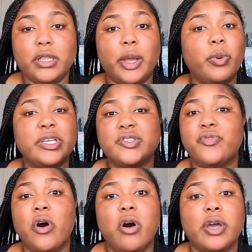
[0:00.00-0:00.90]
like when it's
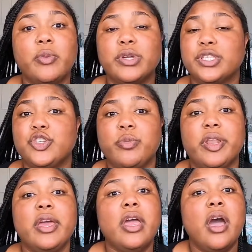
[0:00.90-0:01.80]
foggy, when it's
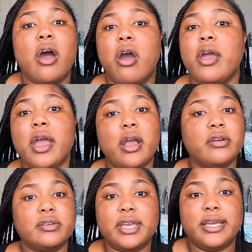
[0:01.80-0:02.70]
humid, our
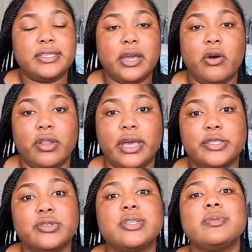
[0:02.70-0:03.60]
hair can't take all
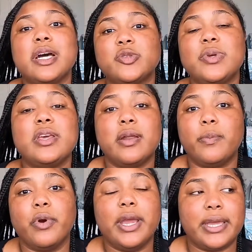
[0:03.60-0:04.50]
that. So sometimes we need a
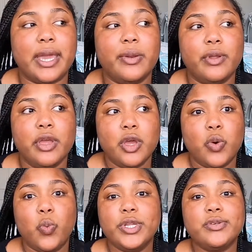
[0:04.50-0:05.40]
break and
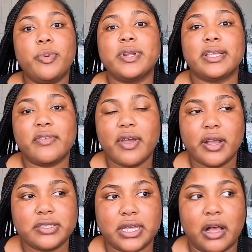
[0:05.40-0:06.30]
we do protective
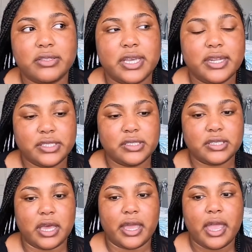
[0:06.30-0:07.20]
hairstyles. And it's
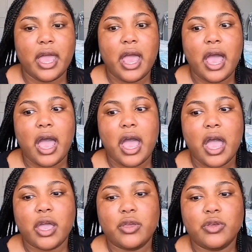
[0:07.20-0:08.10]
just like,
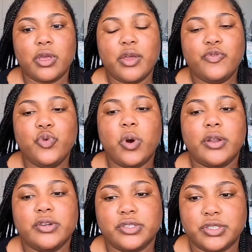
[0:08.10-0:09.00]
if you
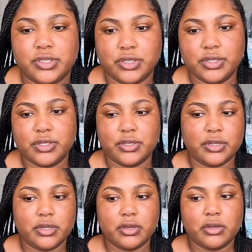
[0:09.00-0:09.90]

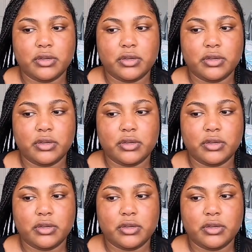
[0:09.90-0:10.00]
understood